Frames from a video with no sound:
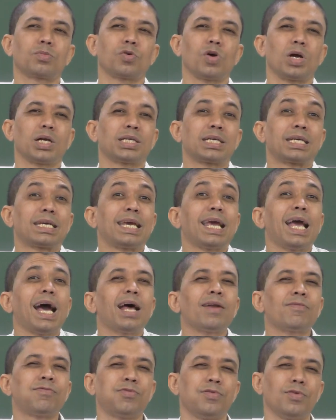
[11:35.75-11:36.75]
quite
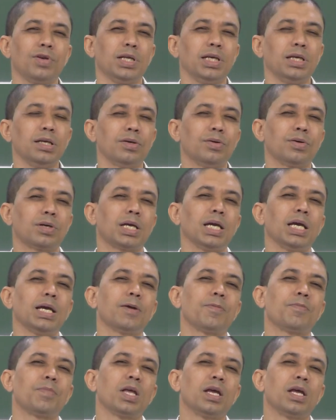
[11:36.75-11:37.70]
carefully, okay,